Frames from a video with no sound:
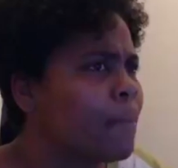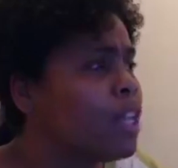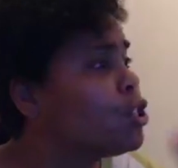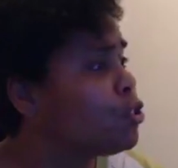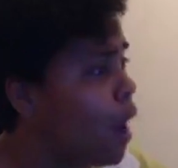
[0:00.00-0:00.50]

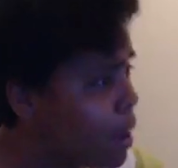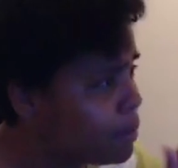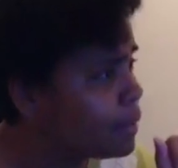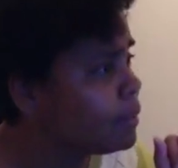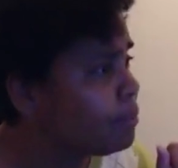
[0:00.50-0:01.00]

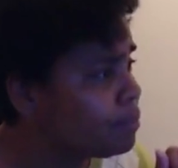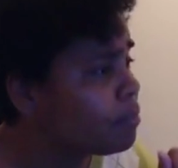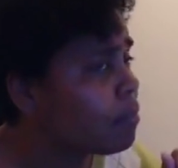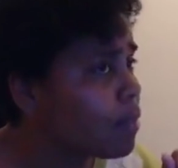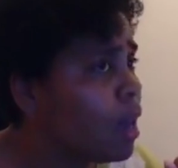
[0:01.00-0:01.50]
Stripe.
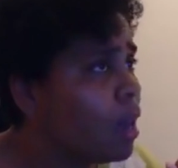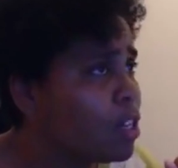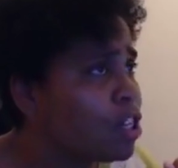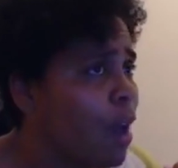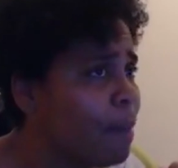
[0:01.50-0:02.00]

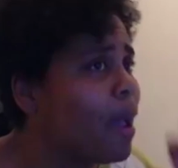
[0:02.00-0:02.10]
Stripe,